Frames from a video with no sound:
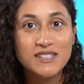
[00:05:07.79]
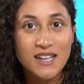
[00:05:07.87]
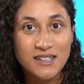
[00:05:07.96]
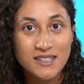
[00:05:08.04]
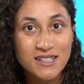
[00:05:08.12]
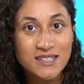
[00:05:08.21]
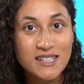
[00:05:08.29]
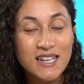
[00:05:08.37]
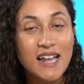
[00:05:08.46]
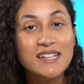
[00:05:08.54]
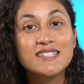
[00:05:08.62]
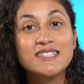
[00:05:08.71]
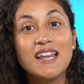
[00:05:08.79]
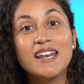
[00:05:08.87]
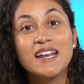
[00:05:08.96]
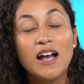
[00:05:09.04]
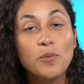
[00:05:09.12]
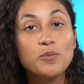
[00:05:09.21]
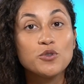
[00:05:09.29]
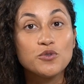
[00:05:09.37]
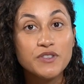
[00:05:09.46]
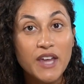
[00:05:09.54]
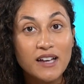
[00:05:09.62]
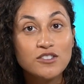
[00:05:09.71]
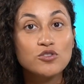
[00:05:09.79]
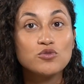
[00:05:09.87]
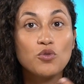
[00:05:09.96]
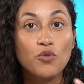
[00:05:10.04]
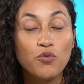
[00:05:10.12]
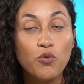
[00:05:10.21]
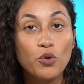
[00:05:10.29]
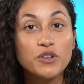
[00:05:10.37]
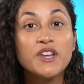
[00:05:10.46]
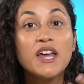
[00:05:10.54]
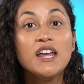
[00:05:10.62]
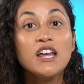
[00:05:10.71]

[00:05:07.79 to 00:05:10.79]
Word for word: tendency and setting up your desk to avoid